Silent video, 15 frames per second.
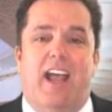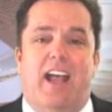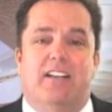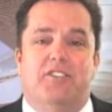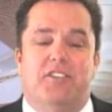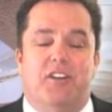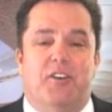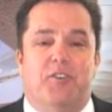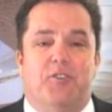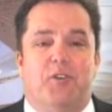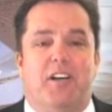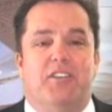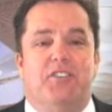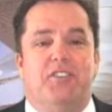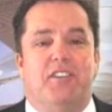as their
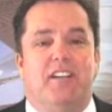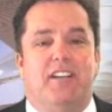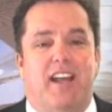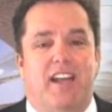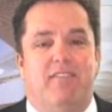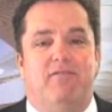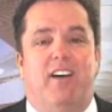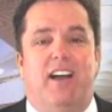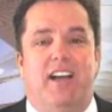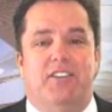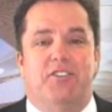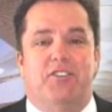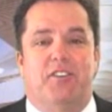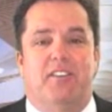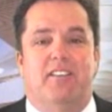trusted
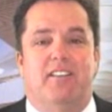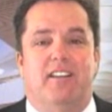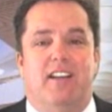advisor.